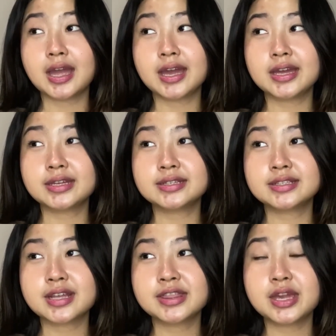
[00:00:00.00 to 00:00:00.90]

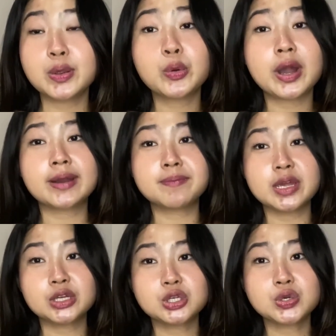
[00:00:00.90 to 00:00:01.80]
And they required
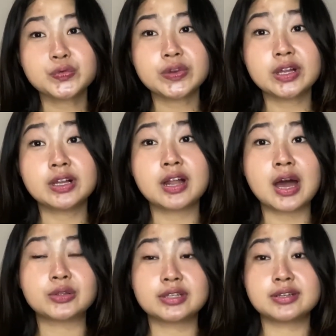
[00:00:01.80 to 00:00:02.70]
me to fill
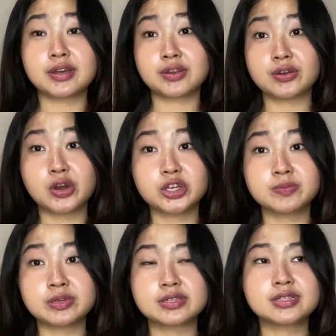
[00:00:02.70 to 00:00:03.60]
out another
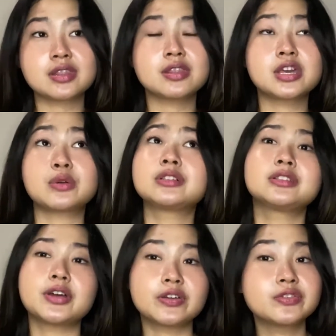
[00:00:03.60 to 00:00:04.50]
documents. There were a
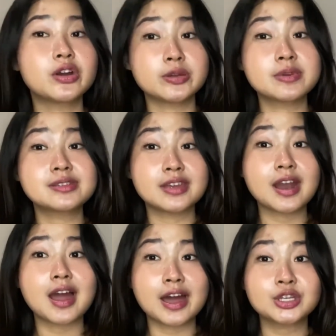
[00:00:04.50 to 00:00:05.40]
lot of documents
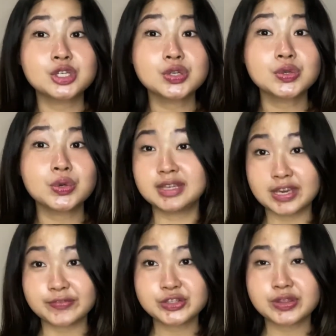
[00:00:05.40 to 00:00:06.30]
that I had to
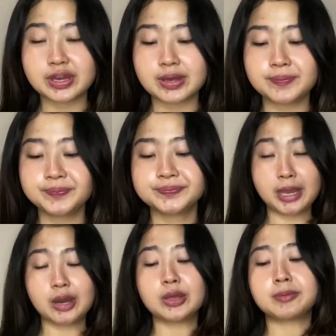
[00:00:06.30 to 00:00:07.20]
give to them.
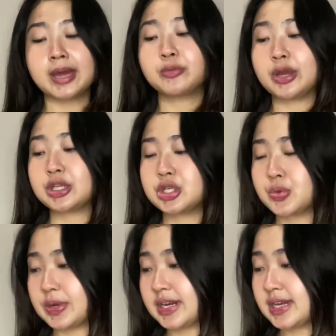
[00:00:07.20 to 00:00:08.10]
Bear with me, I'm going
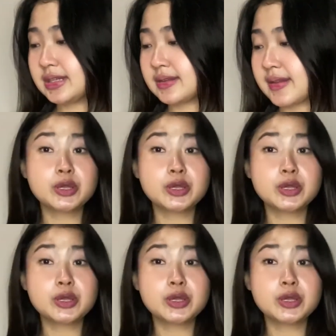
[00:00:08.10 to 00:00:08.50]
to read it.